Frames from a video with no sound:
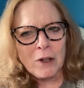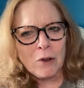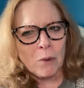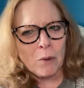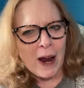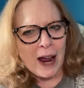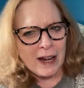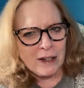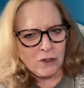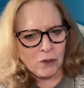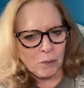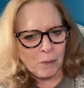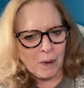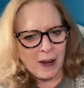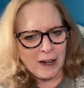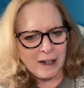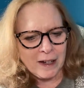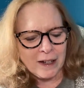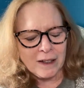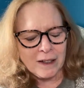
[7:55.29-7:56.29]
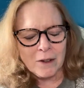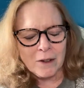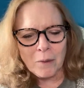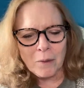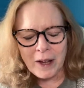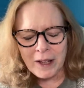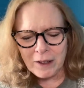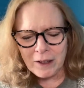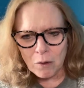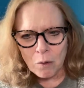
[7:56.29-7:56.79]
graduated the
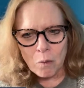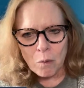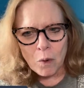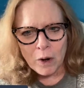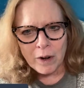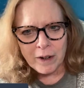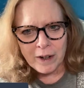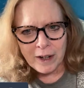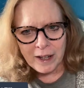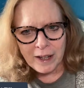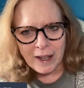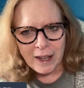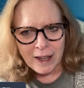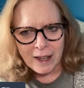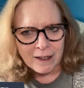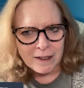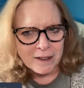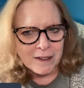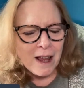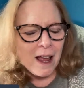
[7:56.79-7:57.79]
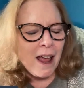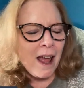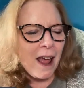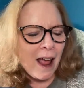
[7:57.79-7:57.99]
way the wording is.